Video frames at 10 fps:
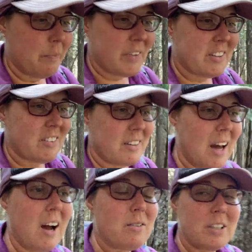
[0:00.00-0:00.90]
It's
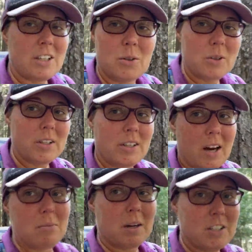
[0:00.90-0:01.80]
not really cooling
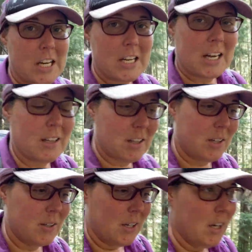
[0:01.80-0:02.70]
down much at night
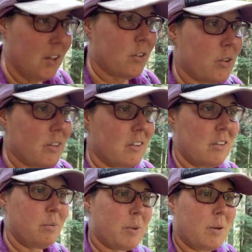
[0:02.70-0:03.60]
though, so it's
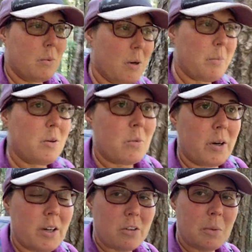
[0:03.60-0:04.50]
still pretty warm in the
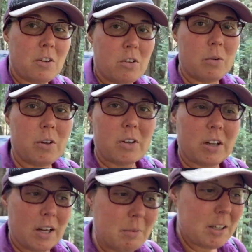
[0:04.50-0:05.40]
morning, especially when you're
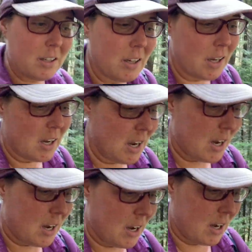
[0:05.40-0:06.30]
climbing.
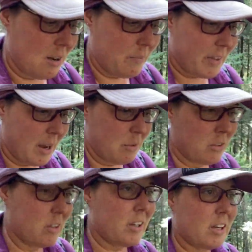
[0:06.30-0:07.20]
I'm
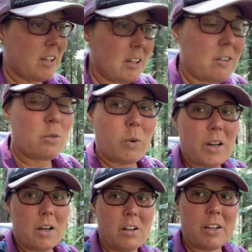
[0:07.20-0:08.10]
still like
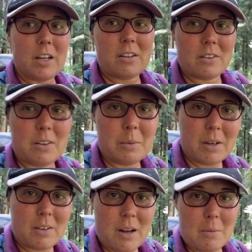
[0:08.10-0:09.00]
sweating all night, sleeping
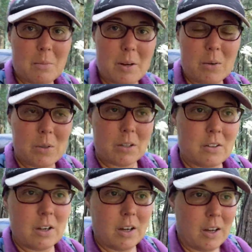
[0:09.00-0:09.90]
on top of my
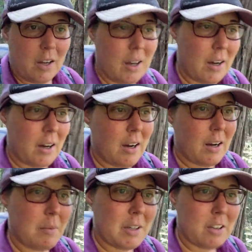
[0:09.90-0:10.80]
quilt
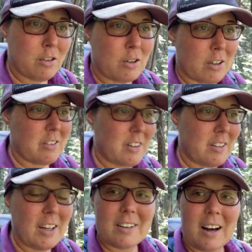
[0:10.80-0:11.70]
in shorts and a
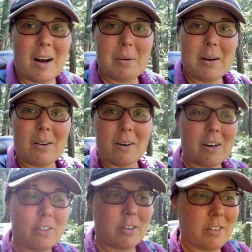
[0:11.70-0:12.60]
tank top, or
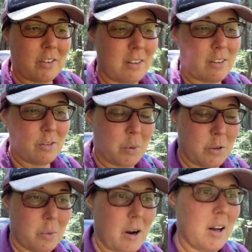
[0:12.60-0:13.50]
shorts and a
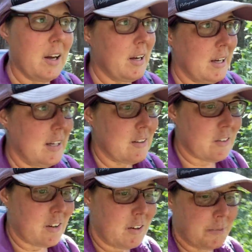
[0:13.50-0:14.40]
sports bra.
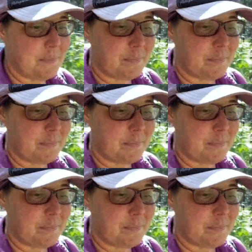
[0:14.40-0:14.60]
So